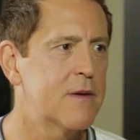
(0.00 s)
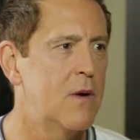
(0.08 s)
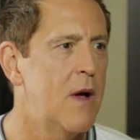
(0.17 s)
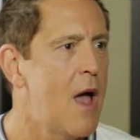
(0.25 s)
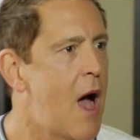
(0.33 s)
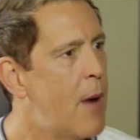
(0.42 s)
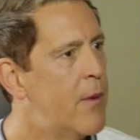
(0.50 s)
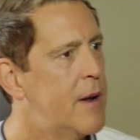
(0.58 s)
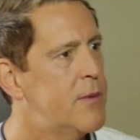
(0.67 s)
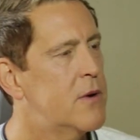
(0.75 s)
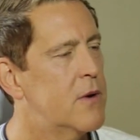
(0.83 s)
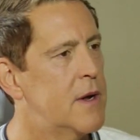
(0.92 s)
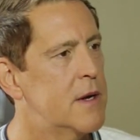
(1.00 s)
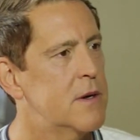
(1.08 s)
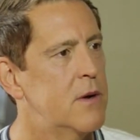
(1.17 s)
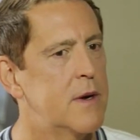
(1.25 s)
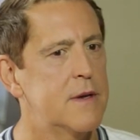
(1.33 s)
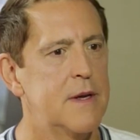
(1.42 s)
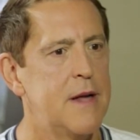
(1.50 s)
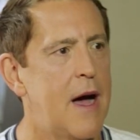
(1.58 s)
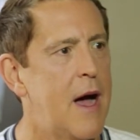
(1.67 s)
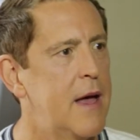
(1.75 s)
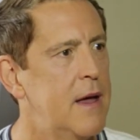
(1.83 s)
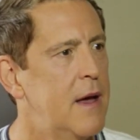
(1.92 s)
So I went up to her and I told her, I said,
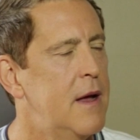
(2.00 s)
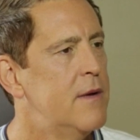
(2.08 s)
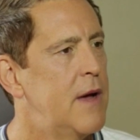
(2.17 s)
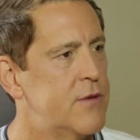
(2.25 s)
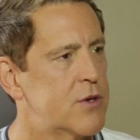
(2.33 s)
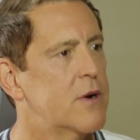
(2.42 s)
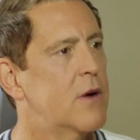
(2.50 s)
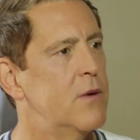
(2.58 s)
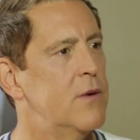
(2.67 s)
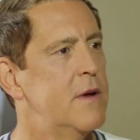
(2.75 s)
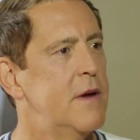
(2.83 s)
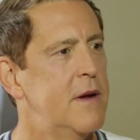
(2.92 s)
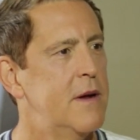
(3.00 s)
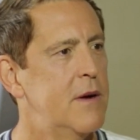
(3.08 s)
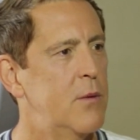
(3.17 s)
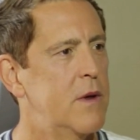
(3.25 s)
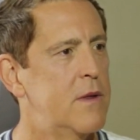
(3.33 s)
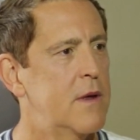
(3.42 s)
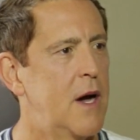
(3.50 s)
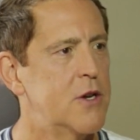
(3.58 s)
I have struggled with